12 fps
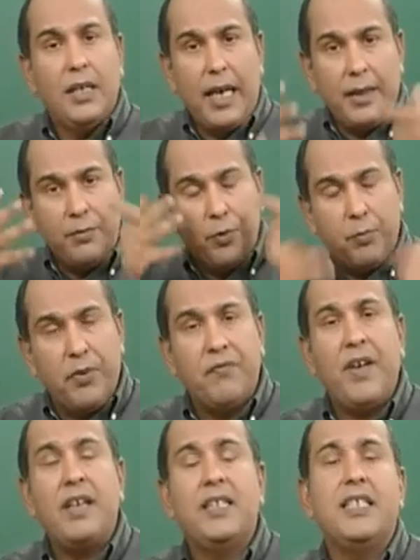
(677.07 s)
and to
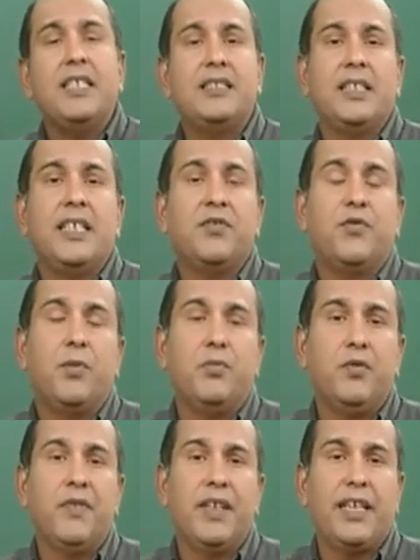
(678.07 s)
prevent these things from
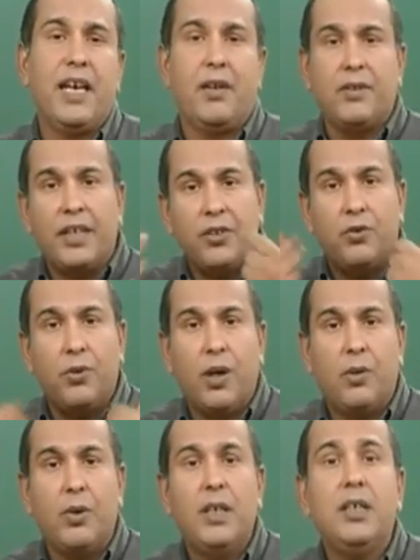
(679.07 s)
moving down into
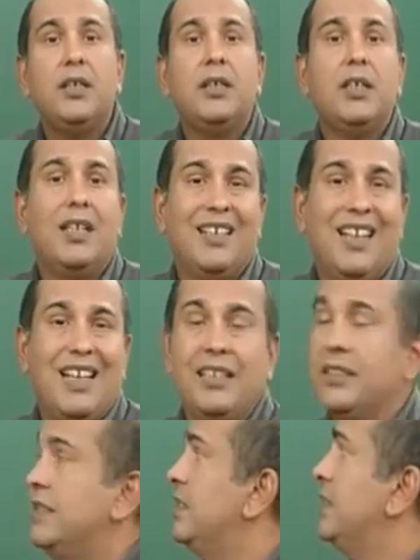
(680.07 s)
our
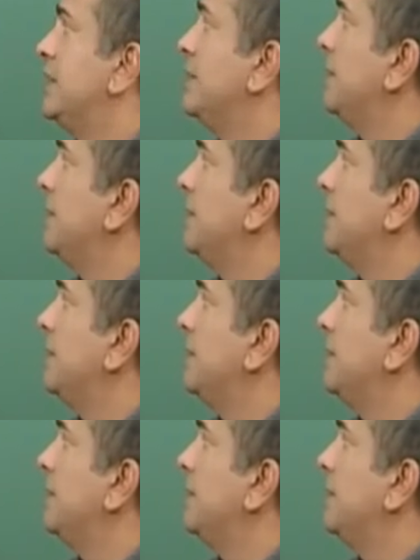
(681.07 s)
lungs.